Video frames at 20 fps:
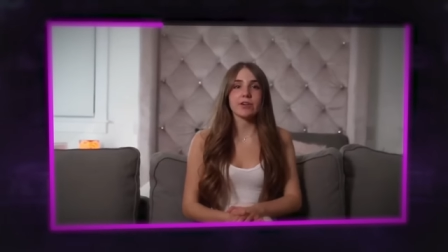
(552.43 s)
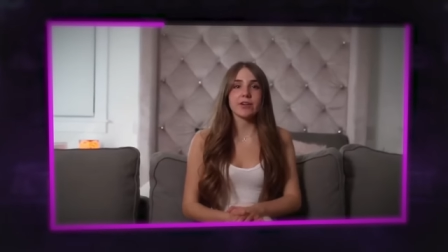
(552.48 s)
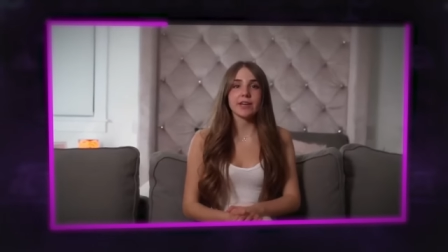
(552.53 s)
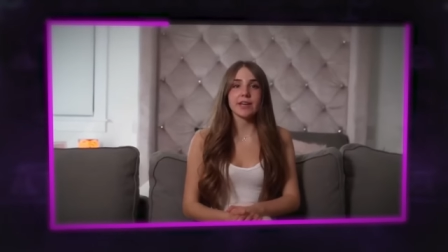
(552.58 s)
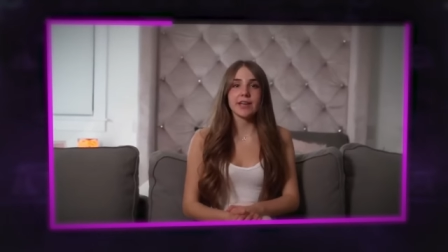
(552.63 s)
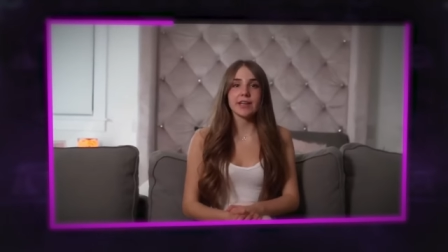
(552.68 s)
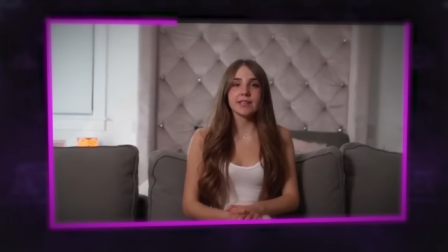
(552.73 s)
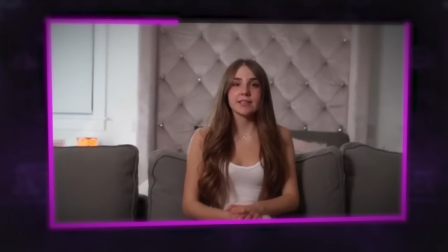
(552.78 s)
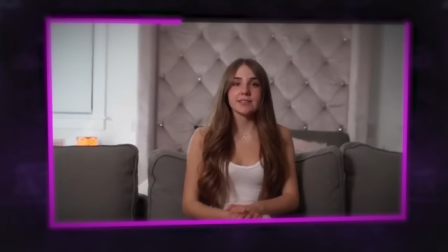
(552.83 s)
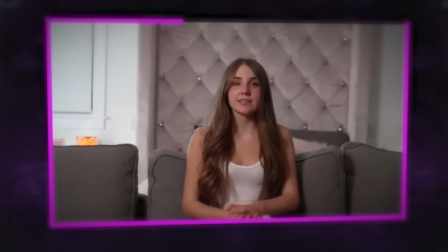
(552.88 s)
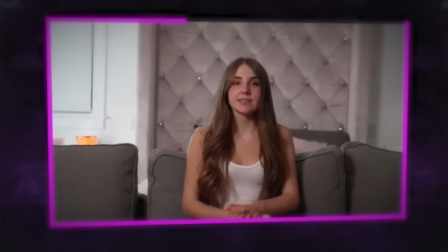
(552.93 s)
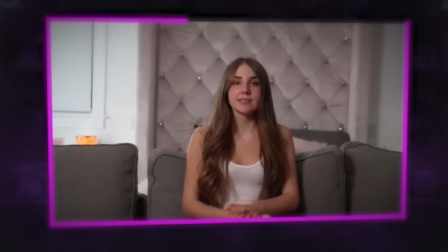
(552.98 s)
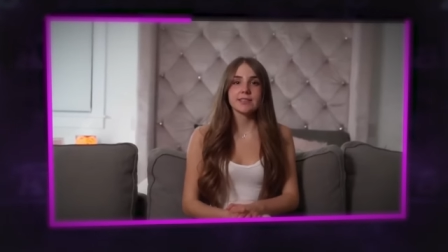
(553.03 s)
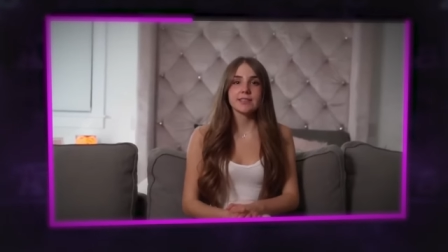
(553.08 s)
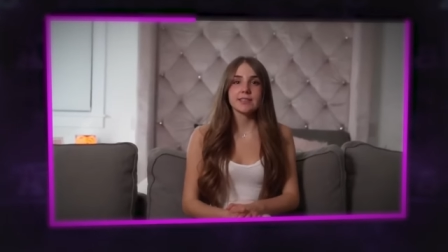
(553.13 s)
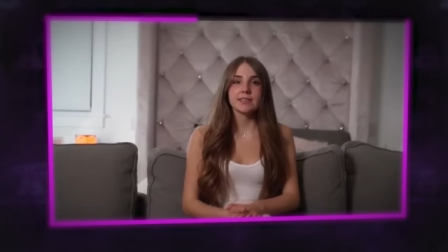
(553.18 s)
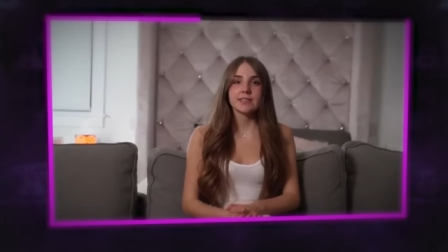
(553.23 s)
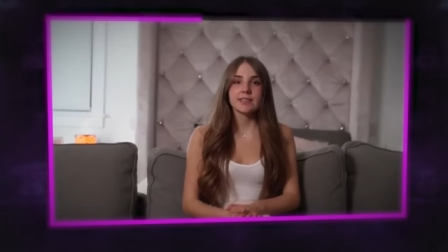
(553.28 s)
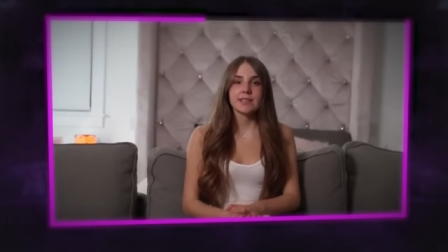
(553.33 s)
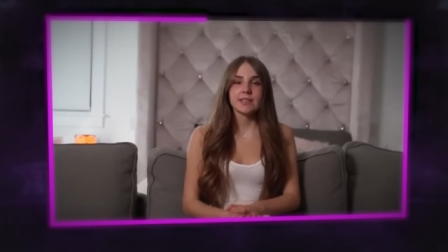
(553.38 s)
again.
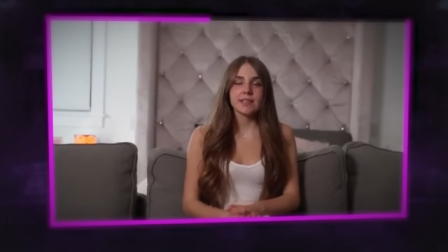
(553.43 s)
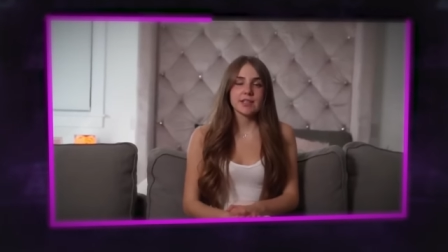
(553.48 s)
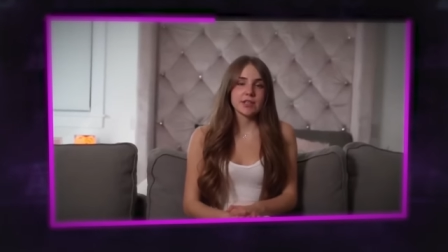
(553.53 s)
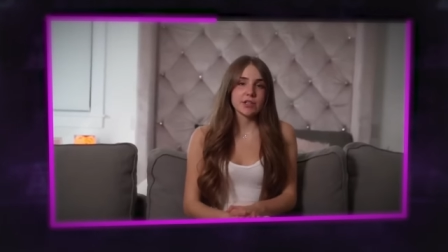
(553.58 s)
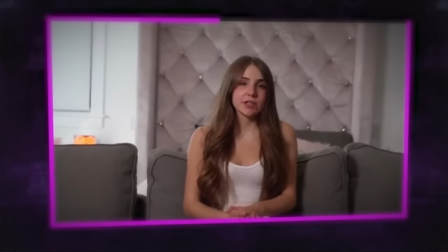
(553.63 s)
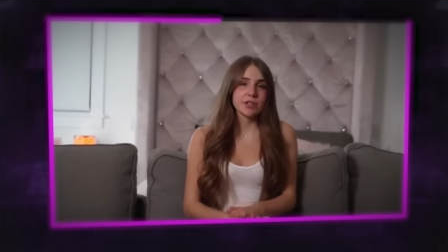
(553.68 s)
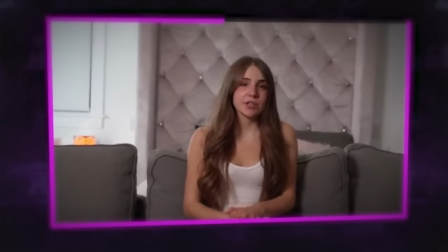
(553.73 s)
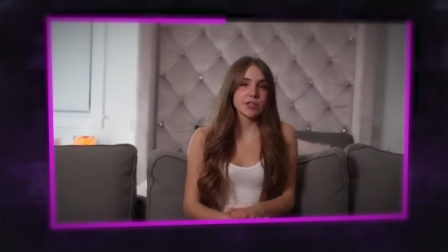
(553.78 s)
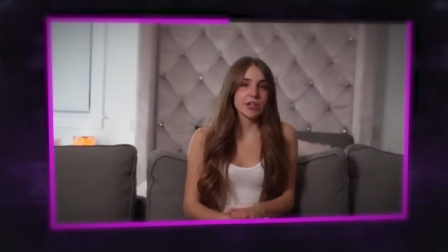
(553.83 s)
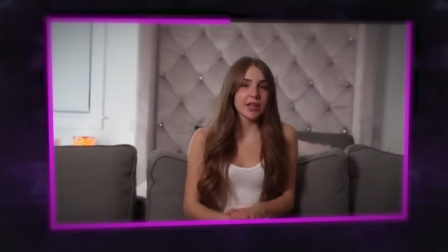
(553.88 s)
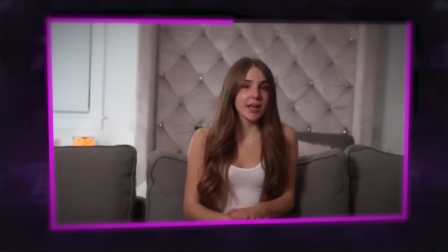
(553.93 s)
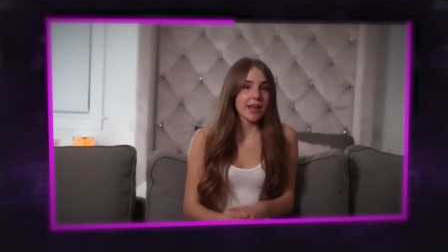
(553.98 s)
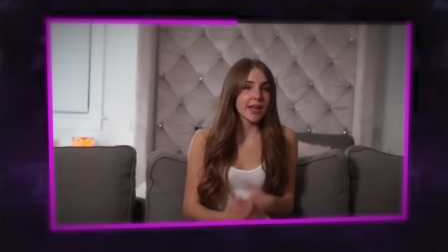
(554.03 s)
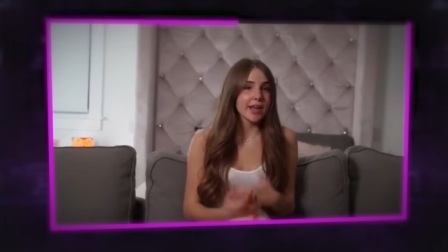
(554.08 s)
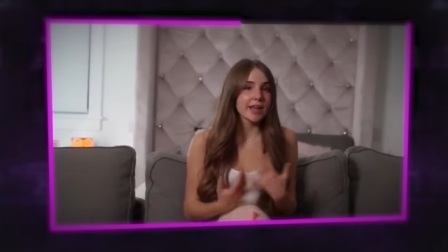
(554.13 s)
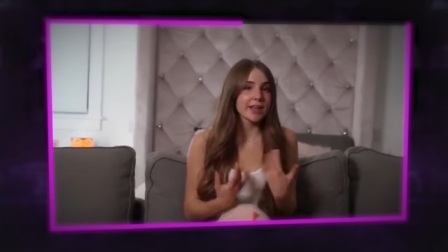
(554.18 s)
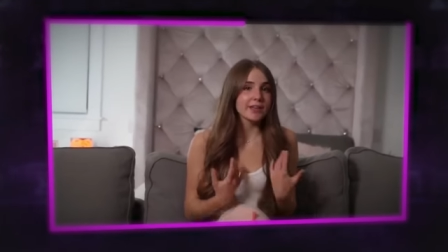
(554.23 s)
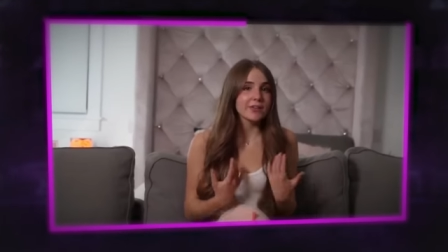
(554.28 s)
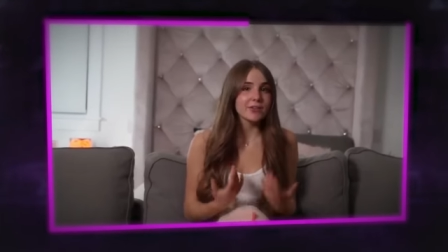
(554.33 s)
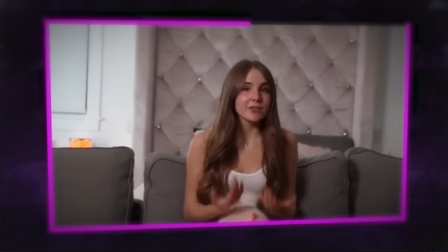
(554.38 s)

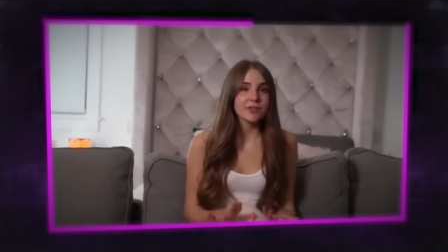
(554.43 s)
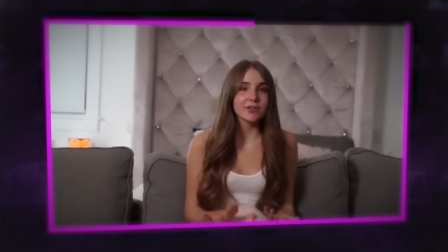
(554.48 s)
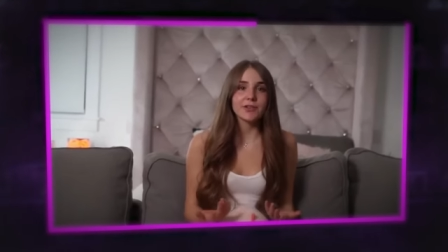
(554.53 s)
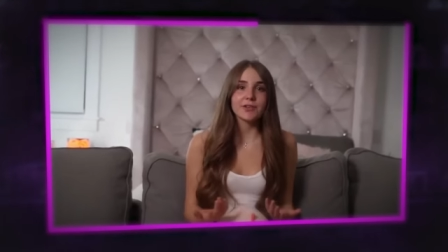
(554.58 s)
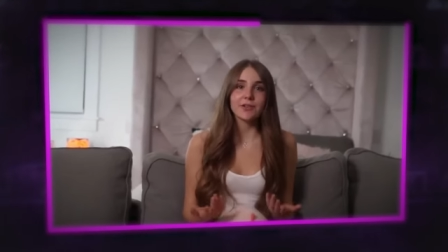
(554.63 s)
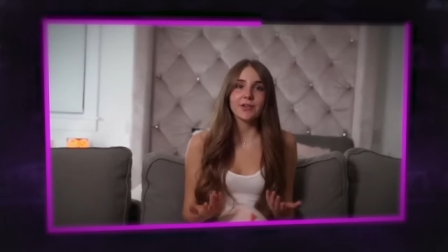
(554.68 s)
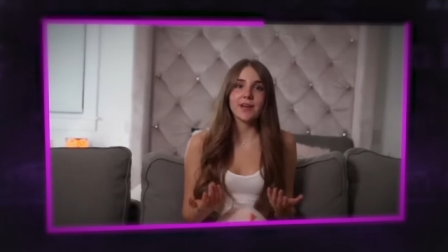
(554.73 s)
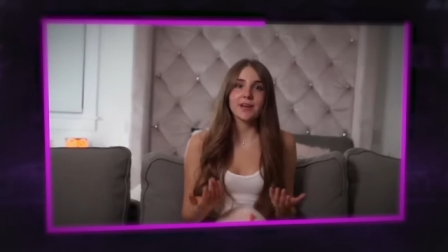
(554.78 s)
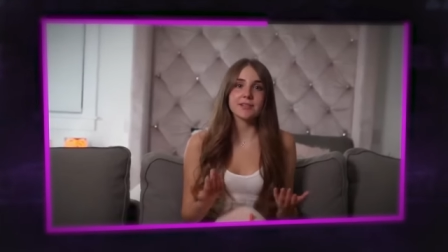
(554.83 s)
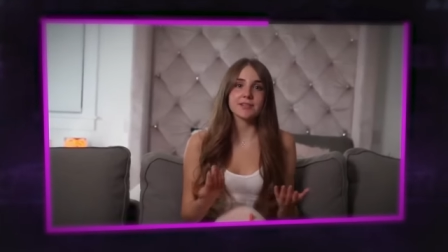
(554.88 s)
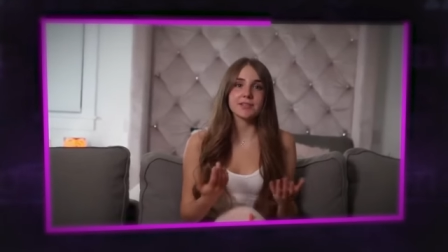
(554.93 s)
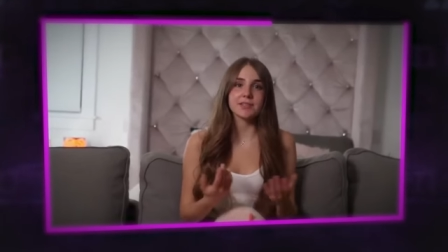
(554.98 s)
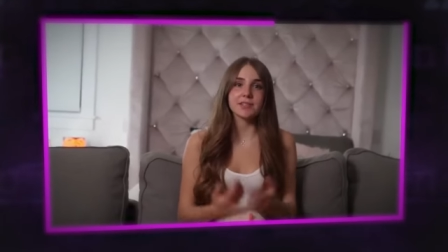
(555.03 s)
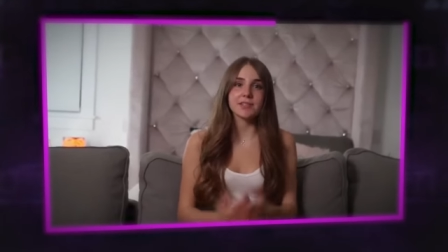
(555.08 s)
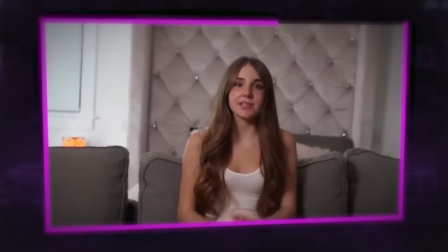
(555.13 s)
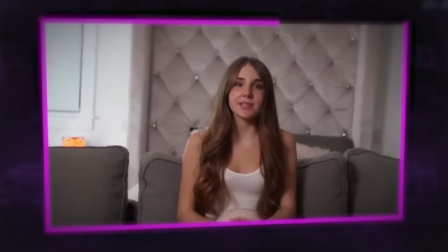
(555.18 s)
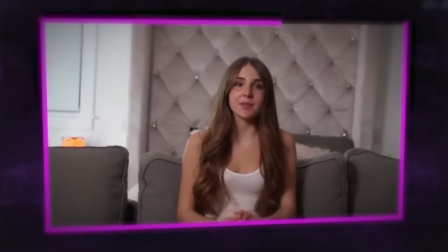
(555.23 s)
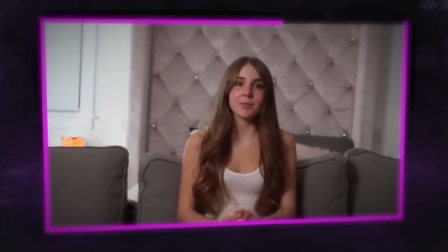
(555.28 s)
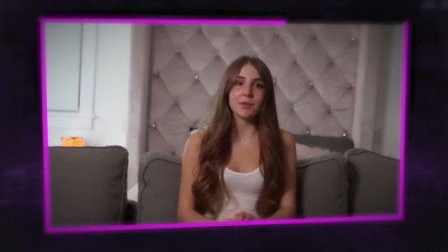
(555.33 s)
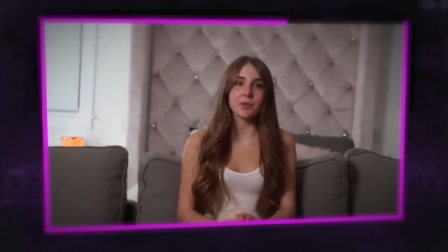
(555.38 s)
I know that you guys are
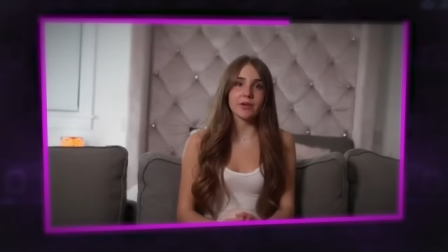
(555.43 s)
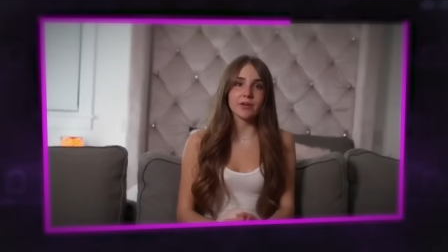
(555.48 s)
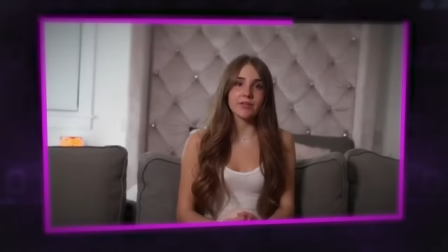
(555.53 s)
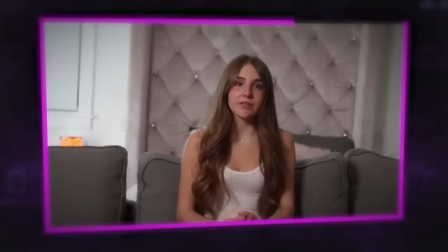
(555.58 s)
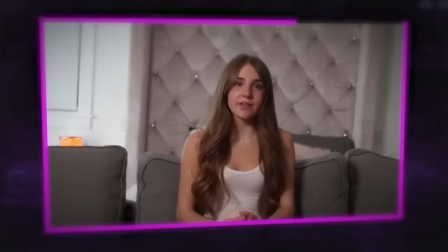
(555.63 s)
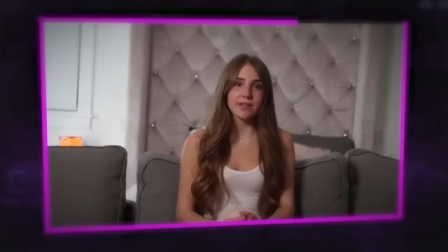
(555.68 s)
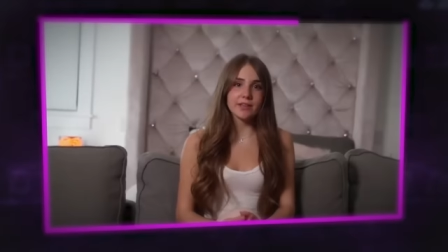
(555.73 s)
gonna get bored of